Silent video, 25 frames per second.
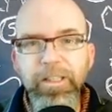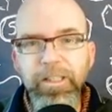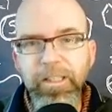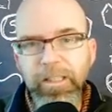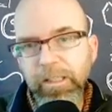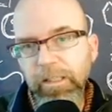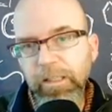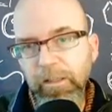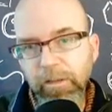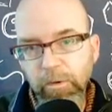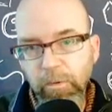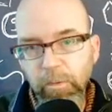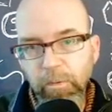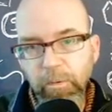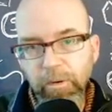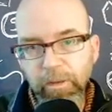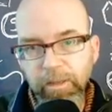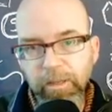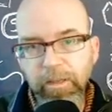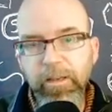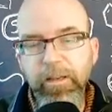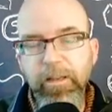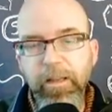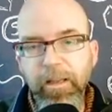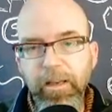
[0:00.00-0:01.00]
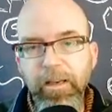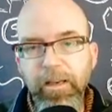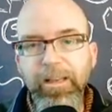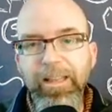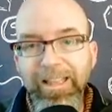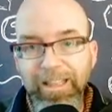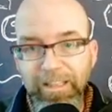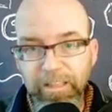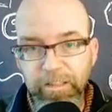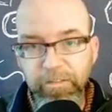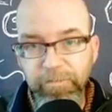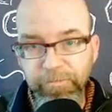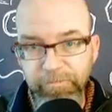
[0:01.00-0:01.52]
in an, in,
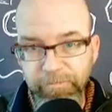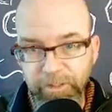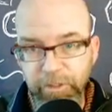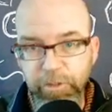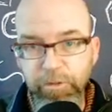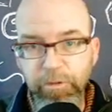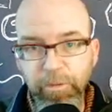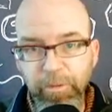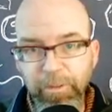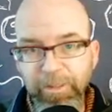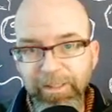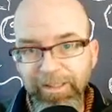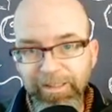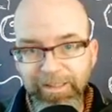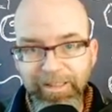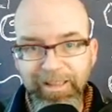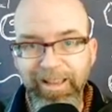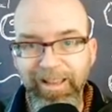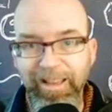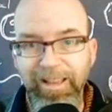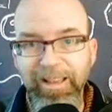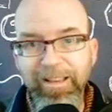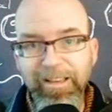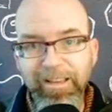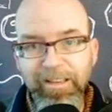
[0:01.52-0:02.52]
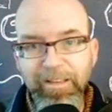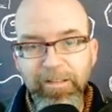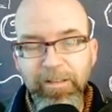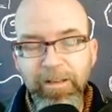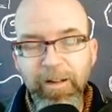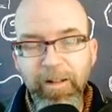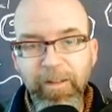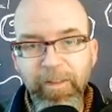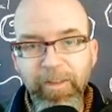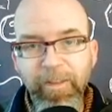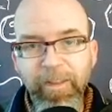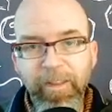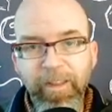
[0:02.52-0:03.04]
individual in the end
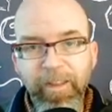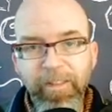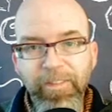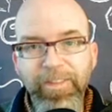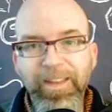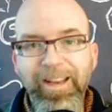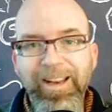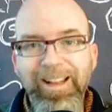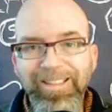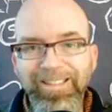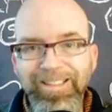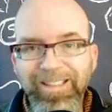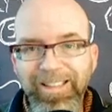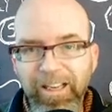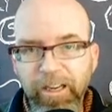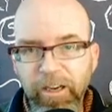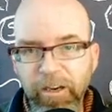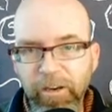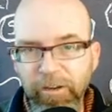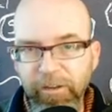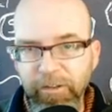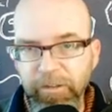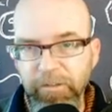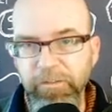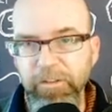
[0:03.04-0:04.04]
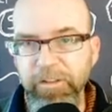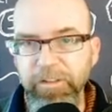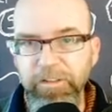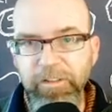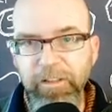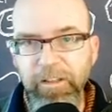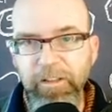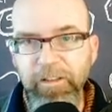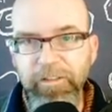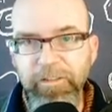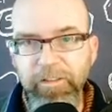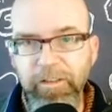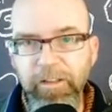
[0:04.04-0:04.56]
that has
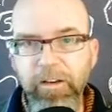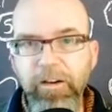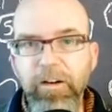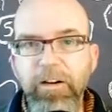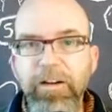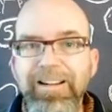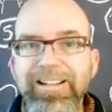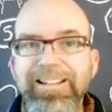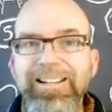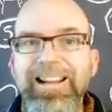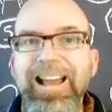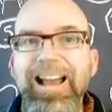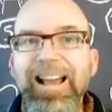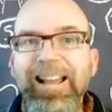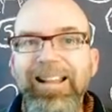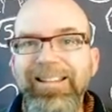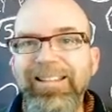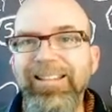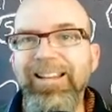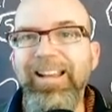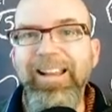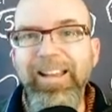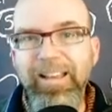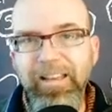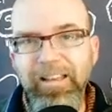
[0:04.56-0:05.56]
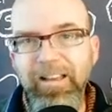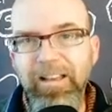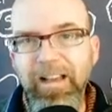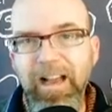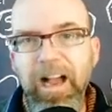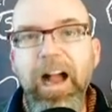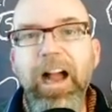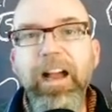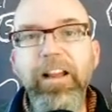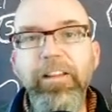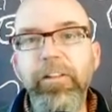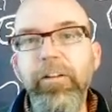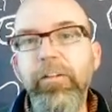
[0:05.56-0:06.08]
characteristics that are not like
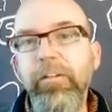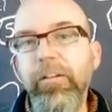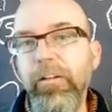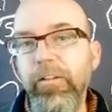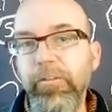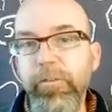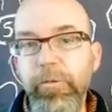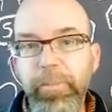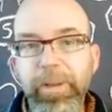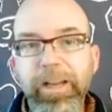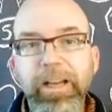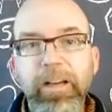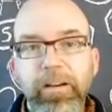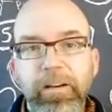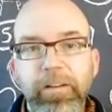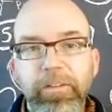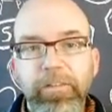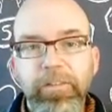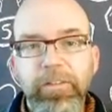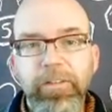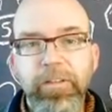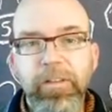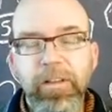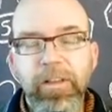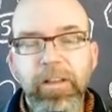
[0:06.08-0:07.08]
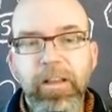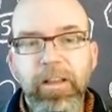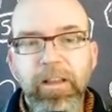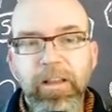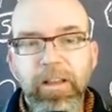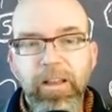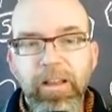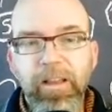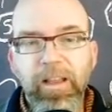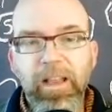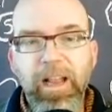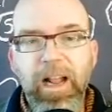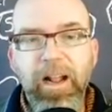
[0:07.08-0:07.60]
either of the parents.
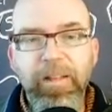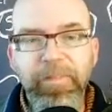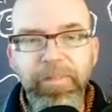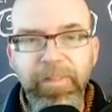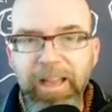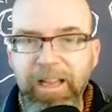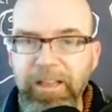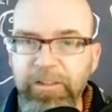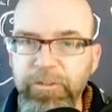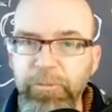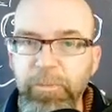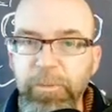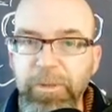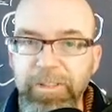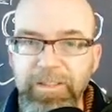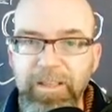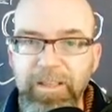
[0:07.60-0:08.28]
And that's what's